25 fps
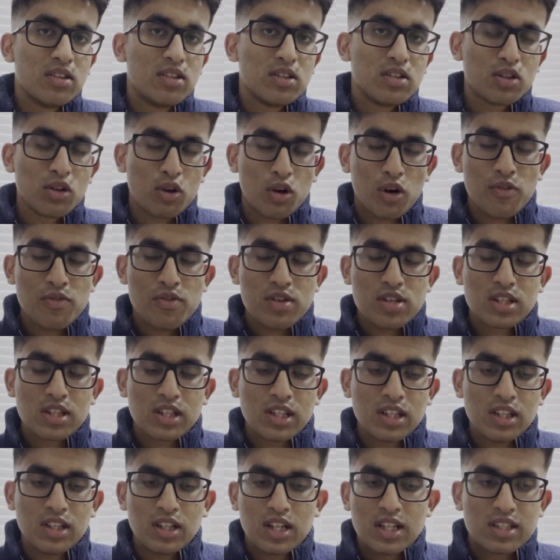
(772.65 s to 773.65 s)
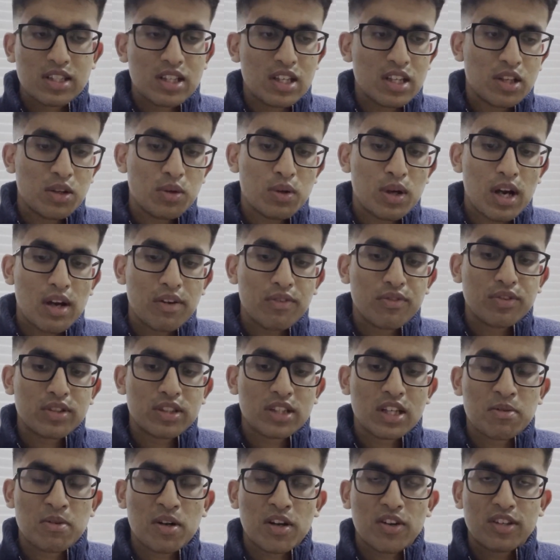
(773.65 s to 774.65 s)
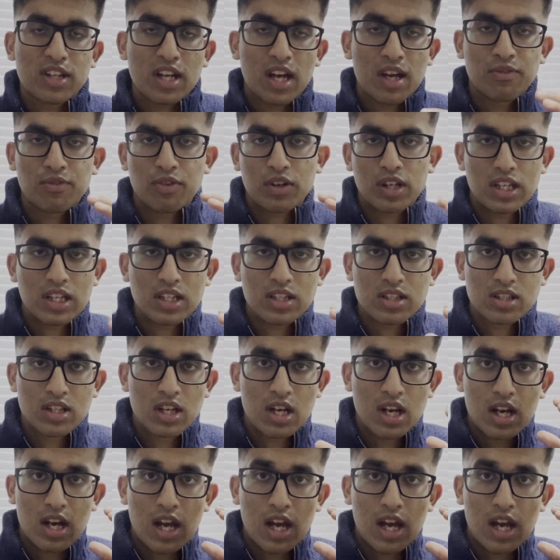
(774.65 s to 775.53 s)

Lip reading: So obviously, let's say you have some amount of time for each